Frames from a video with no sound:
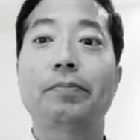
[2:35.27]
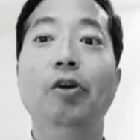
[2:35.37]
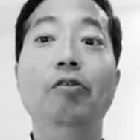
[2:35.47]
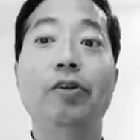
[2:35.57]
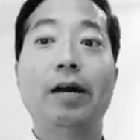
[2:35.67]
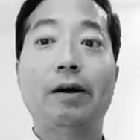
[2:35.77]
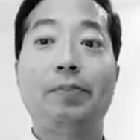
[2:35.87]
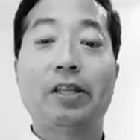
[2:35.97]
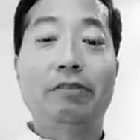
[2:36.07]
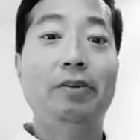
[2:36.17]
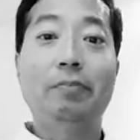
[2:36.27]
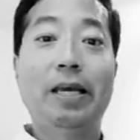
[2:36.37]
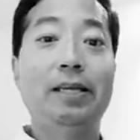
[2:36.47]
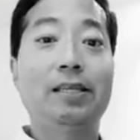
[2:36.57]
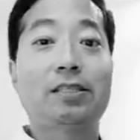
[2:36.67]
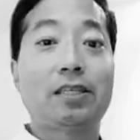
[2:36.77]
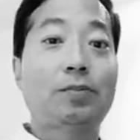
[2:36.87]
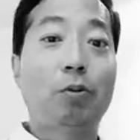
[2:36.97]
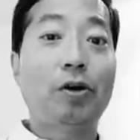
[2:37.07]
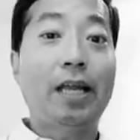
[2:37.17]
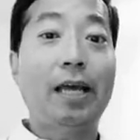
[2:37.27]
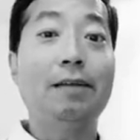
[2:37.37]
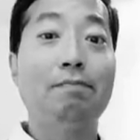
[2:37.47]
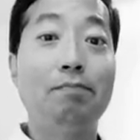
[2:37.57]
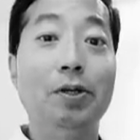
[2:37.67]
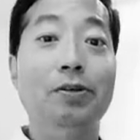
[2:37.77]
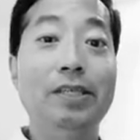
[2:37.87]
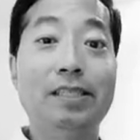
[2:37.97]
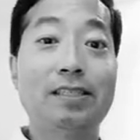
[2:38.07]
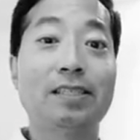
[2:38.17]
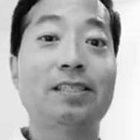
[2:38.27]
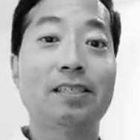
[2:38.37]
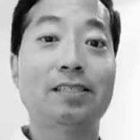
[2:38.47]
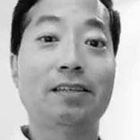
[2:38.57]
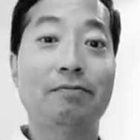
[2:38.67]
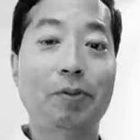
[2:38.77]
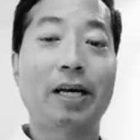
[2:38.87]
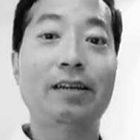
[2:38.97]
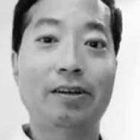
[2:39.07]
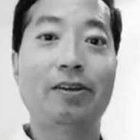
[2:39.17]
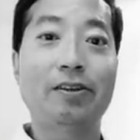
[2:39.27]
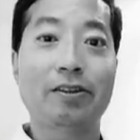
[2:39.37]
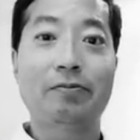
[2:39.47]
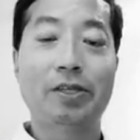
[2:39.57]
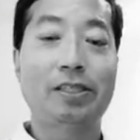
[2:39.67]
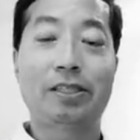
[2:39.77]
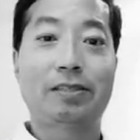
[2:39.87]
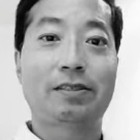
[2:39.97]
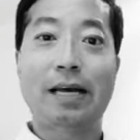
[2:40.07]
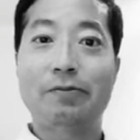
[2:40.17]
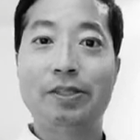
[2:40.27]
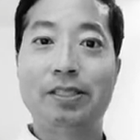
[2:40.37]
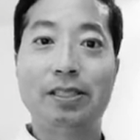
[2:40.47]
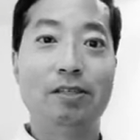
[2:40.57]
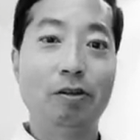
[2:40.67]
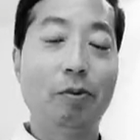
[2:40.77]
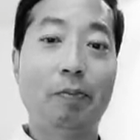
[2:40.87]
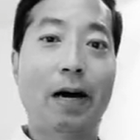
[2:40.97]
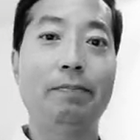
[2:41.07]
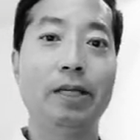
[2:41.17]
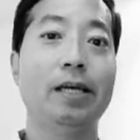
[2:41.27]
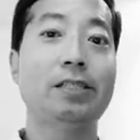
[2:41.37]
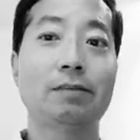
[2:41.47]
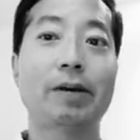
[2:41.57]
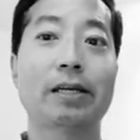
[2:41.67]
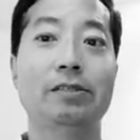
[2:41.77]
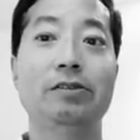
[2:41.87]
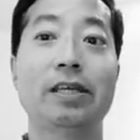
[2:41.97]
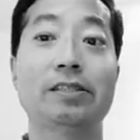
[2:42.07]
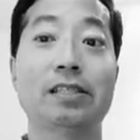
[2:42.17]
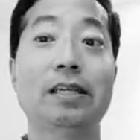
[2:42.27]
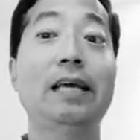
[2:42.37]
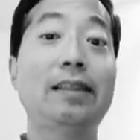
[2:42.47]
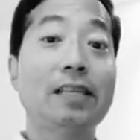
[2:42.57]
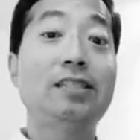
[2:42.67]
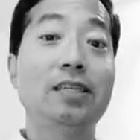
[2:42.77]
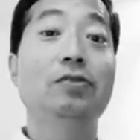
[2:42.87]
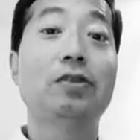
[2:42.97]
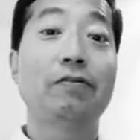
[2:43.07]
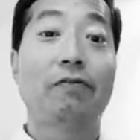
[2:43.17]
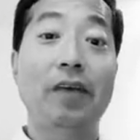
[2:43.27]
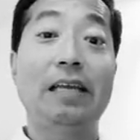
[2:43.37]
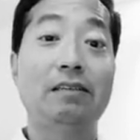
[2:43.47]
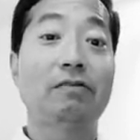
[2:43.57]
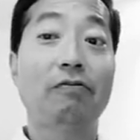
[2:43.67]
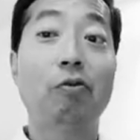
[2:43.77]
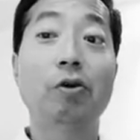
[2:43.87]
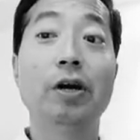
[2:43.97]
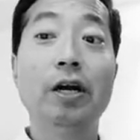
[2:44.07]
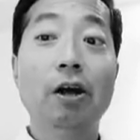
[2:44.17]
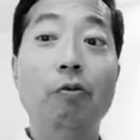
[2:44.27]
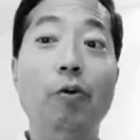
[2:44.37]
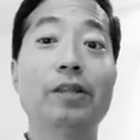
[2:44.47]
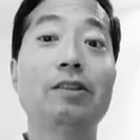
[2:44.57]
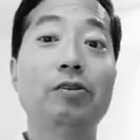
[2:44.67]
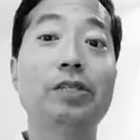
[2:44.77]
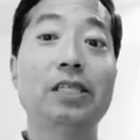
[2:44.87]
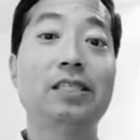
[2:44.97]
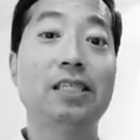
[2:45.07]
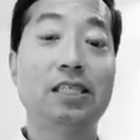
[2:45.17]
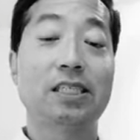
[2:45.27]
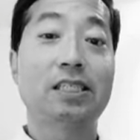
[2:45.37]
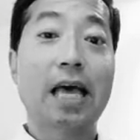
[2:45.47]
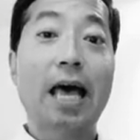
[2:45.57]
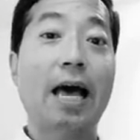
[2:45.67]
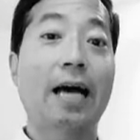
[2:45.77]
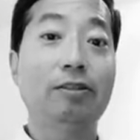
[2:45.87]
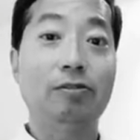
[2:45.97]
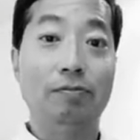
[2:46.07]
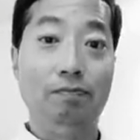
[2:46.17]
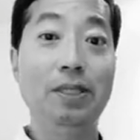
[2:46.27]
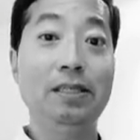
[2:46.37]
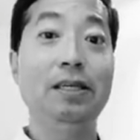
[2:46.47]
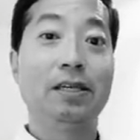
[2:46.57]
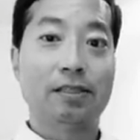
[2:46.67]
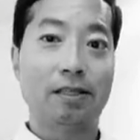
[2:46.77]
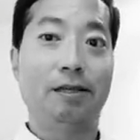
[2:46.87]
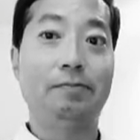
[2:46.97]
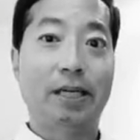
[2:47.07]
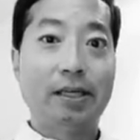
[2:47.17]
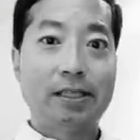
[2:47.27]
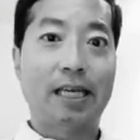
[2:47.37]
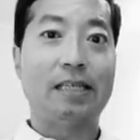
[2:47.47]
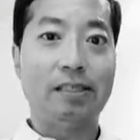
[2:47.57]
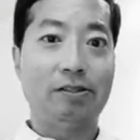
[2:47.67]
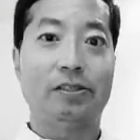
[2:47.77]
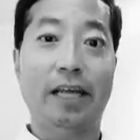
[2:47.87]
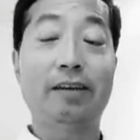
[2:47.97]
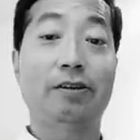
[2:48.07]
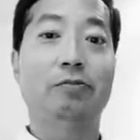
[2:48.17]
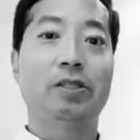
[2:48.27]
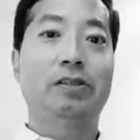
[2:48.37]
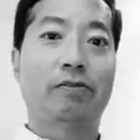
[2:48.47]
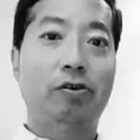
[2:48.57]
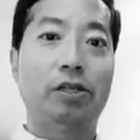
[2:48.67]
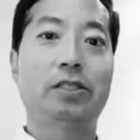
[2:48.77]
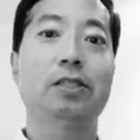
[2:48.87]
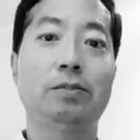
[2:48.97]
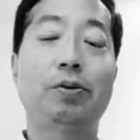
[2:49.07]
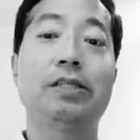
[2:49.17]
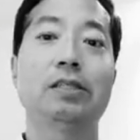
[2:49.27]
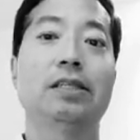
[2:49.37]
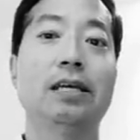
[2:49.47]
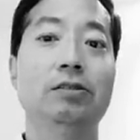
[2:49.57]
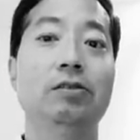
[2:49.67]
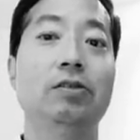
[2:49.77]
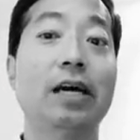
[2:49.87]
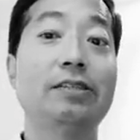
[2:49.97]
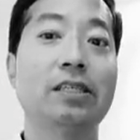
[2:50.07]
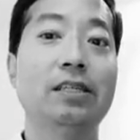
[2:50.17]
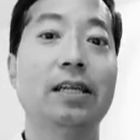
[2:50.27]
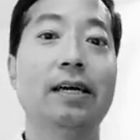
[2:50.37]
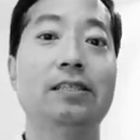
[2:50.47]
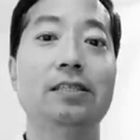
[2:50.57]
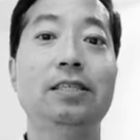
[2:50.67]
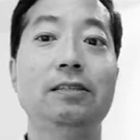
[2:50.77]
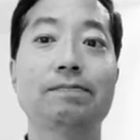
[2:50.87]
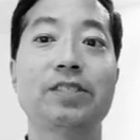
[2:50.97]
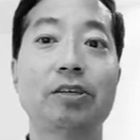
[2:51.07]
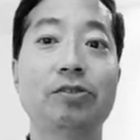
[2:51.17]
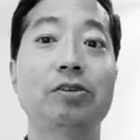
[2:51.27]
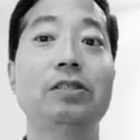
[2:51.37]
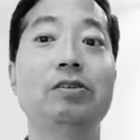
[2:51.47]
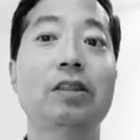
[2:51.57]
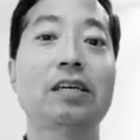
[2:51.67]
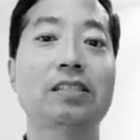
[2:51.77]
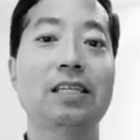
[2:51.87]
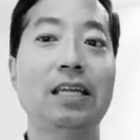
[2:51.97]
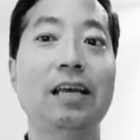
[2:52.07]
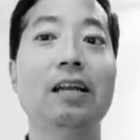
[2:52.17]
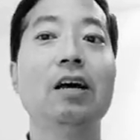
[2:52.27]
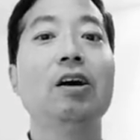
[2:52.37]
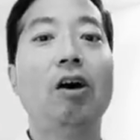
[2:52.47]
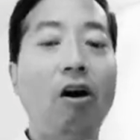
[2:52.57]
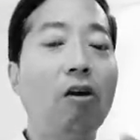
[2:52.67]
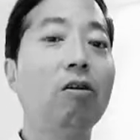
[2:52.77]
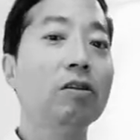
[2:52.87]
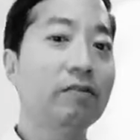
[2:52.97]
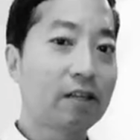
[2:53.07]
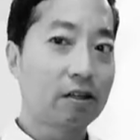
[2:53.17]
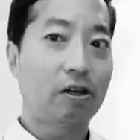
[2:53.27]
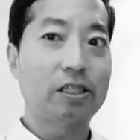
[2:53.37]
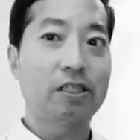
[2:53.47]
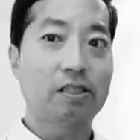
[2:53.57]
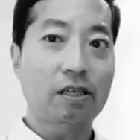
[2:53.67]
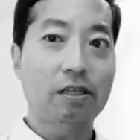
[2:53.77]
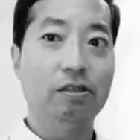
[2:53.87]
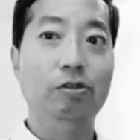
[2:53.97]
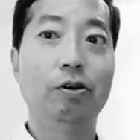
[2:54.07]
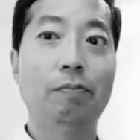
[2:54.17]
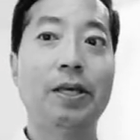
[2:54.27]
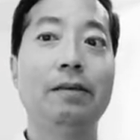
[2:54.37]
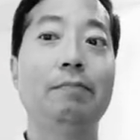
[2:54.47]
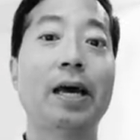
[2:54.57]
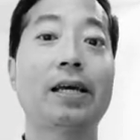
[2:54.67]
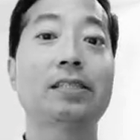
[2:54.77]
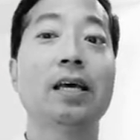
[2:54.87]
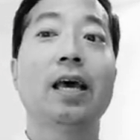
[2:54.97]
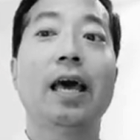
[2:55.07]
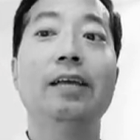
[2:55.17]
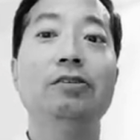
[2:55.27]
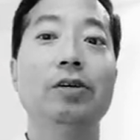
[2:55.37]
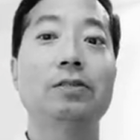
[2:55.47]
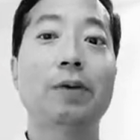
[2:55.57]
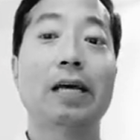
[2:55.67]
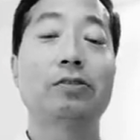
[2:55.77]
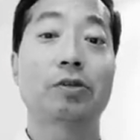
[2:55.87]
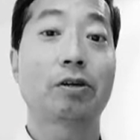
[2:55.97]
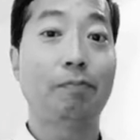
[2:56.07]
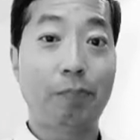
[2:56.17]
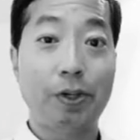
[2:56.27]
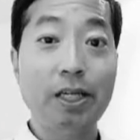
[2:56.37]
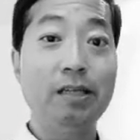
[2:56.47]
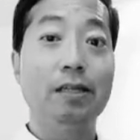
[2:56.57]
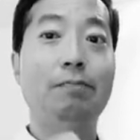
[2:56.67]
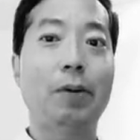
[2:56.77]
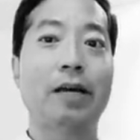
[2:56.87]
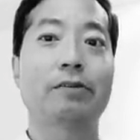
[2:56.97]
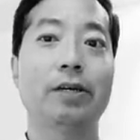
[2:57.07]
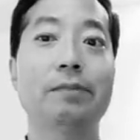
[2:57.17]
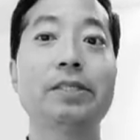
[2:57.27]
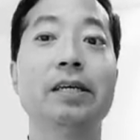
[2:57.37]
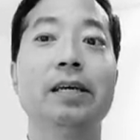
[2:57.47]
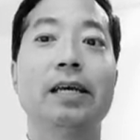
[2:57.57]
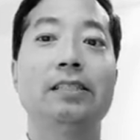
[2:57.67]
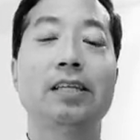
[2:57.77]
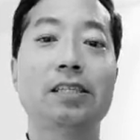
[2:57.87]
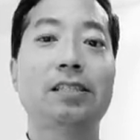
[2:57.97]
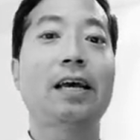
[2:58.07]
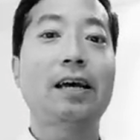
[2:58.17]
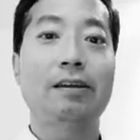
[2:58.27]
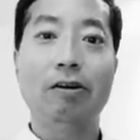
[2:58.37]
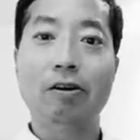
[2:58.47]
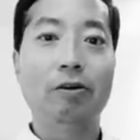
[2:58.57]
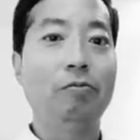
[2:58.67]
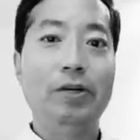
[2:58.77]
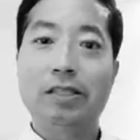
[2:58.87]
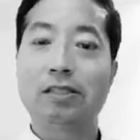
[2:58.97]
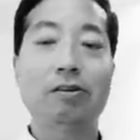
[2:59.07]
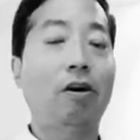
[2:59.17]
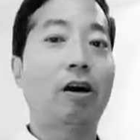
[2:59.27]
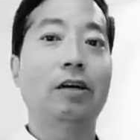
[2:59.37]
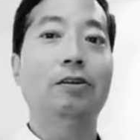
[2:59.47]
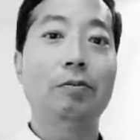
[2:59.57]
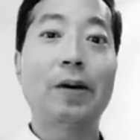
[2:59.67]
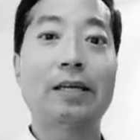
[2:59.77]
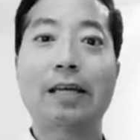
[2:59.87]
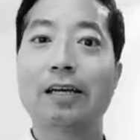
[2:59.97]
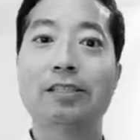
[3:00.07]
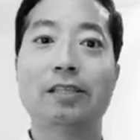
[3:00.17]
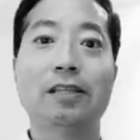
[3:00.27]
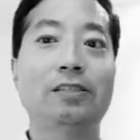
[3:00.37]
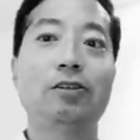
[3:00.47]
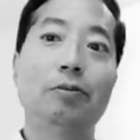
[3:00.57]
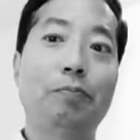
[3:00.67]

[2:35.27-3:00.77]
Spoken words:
over helping the remaining 6.8 billion citizens of planet Earth, which that was the global population back in 2008, they sealed the fate for what their decisions have to be some 10 years later, which of course is present day in 2019. So during 2008, all of the largest European banks and US banks were completely bankrupt. And to this day, I know we can still argue about that, because unless you're